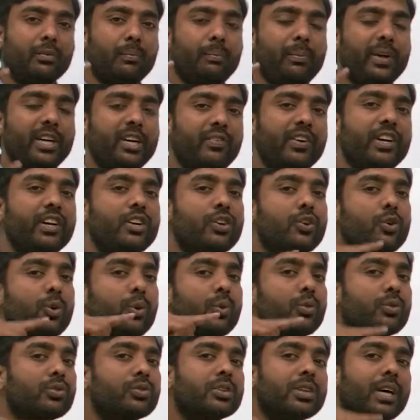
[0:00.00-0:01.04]
between
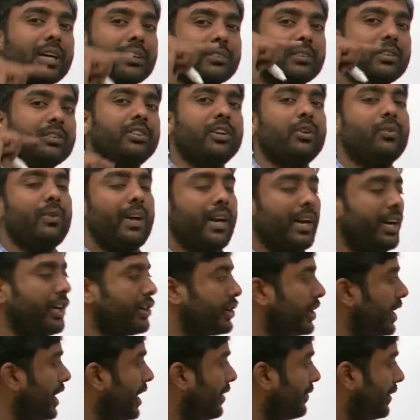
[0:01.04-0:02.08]
two successive
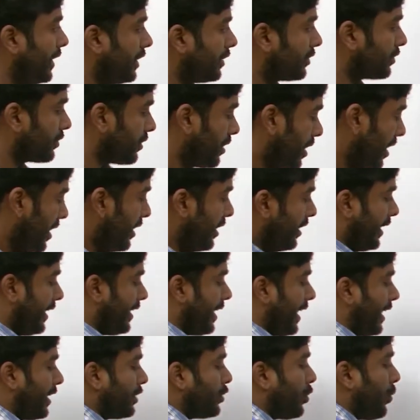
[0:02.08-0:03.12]
energy levels. In
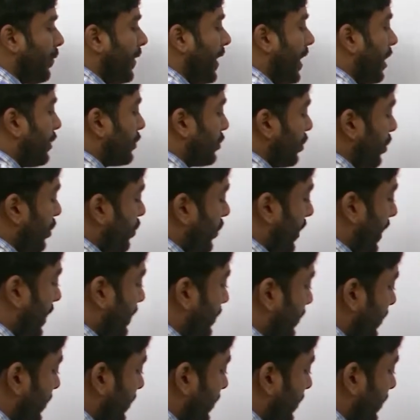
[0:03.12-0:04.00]
another way also you can